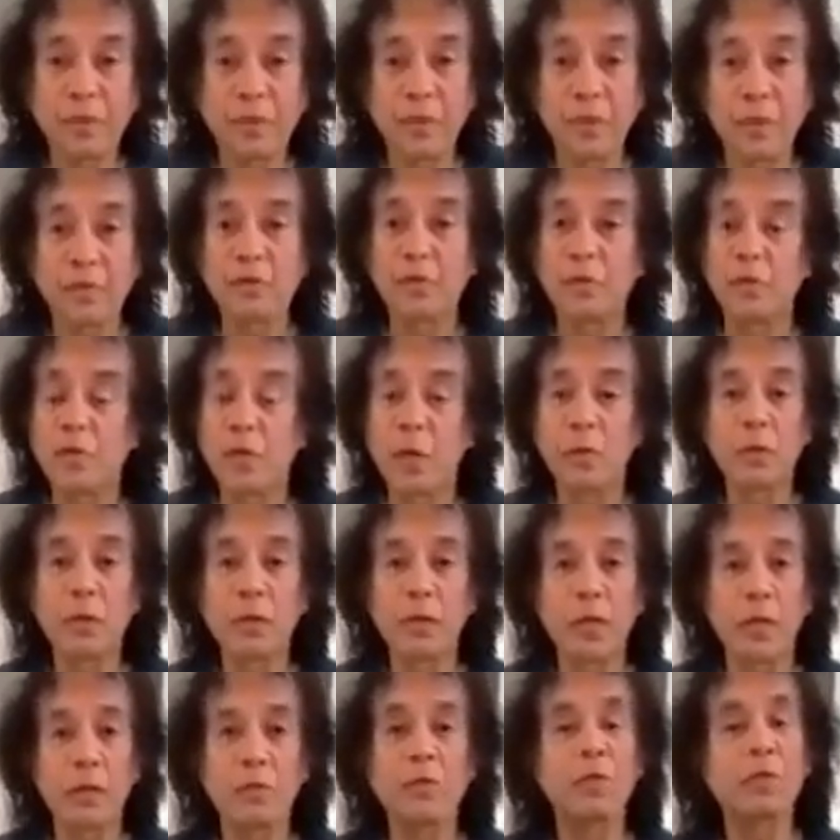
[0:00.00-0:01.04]
If you double
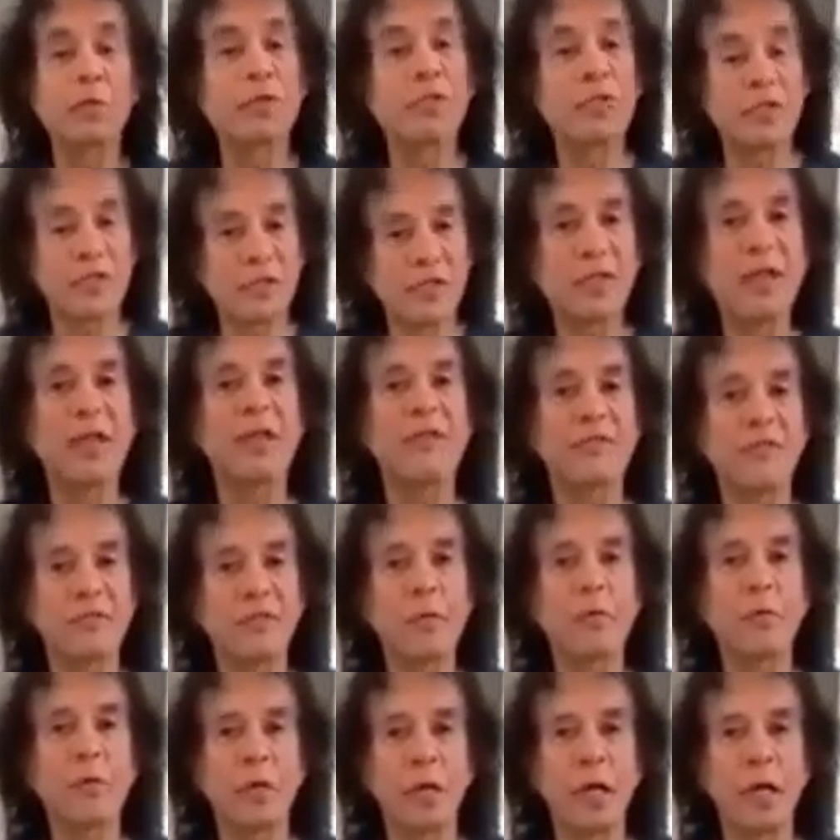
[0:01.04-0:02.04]
them, you still get 4